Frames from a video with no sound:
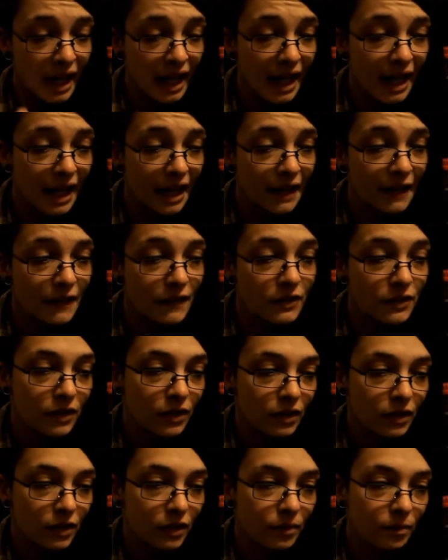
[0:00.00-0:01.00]
and
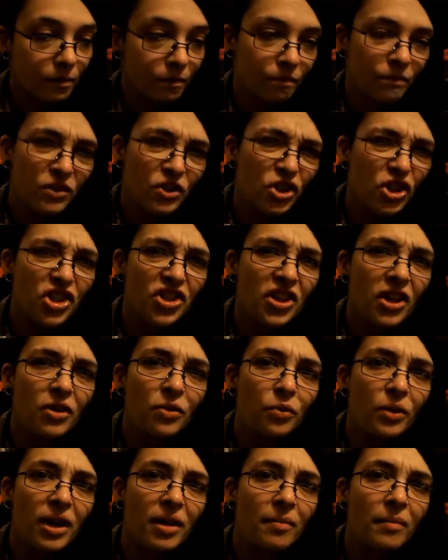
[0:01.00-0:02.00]
just on
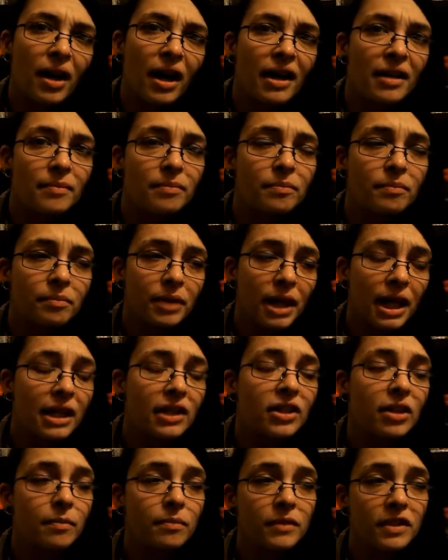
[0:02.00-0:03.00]
a whim, I
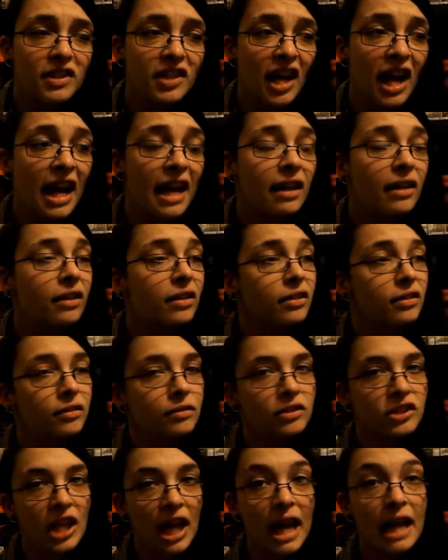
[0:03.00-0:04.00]
picked up the tank,
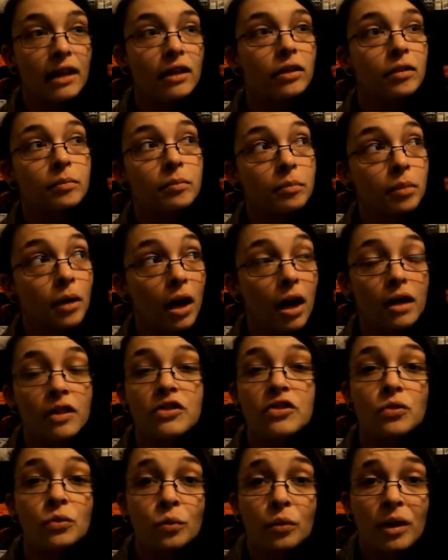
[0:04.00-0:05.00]

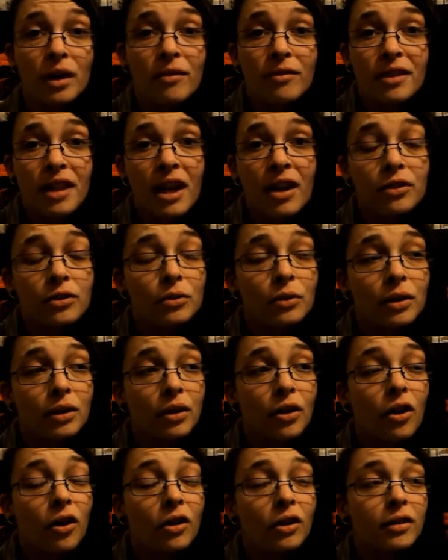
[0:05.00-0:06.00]
box, whatever the hell you want
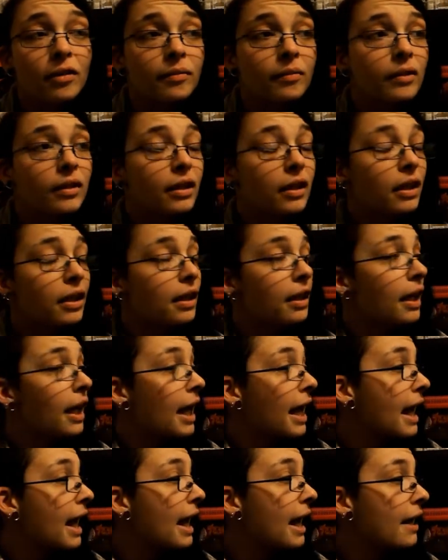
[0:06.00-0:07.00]
to call it,
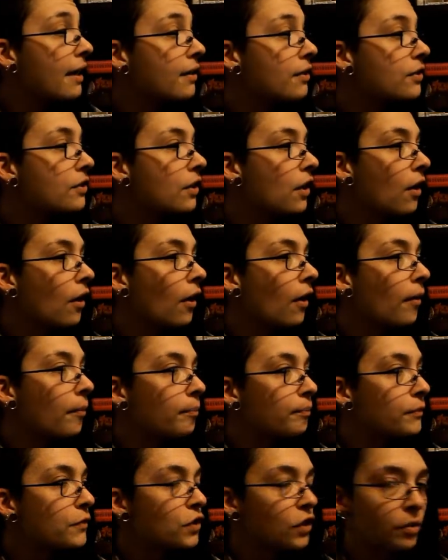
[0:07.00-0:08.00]
and
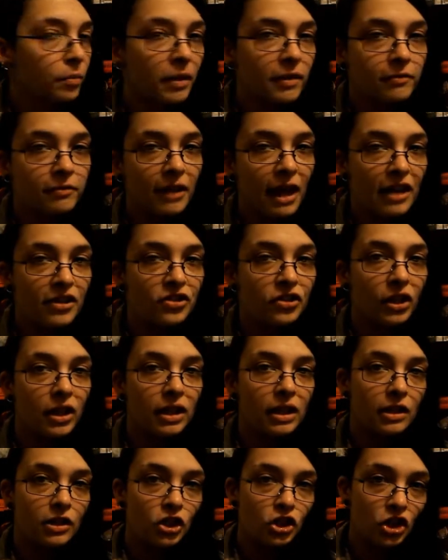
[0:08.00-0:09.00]
took my
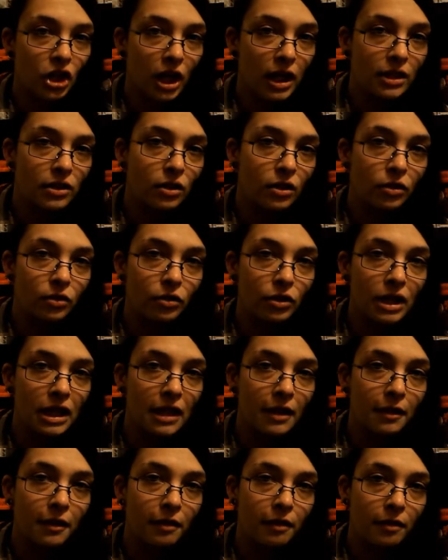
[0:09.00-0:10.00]
flashlight and shined
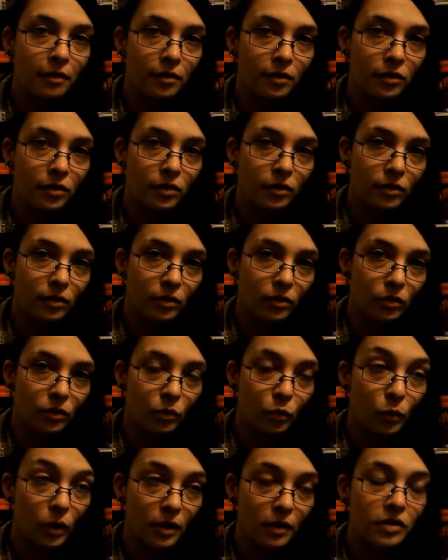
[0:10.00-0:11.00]
underneath
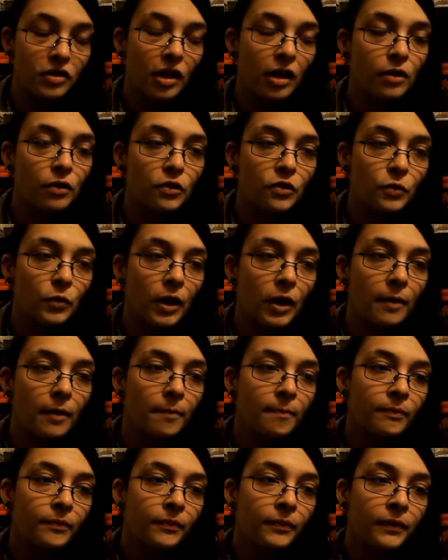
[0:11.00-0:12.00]
where the tunnels were,
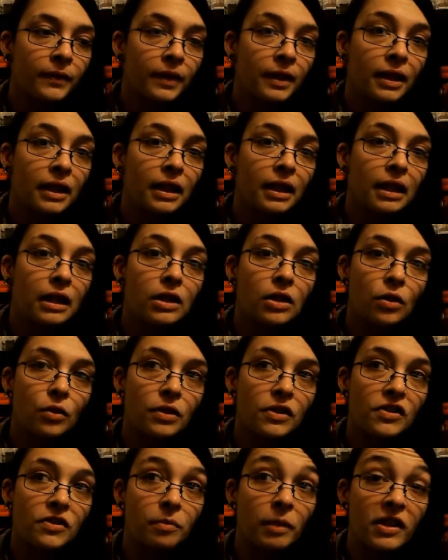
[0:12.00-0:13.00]
and
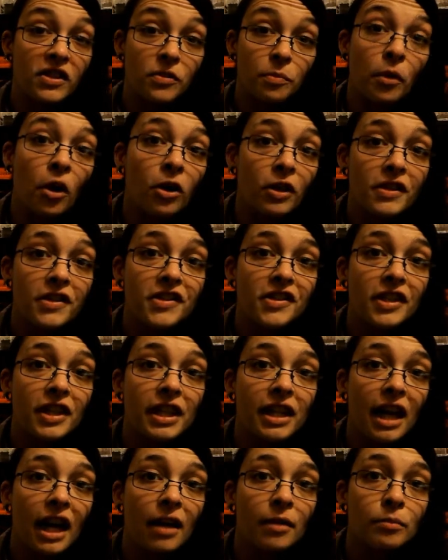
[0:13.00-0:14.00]
noticed my smallest
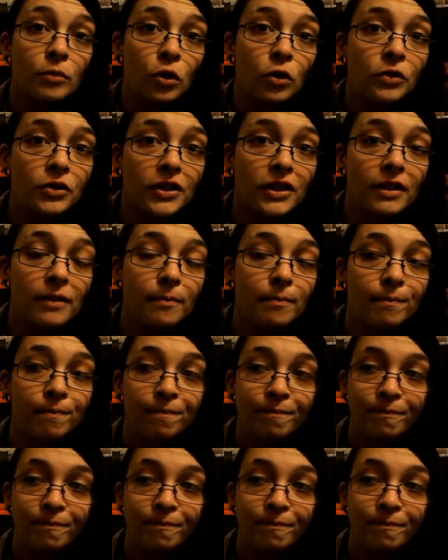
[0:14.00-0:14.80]
sling had molted.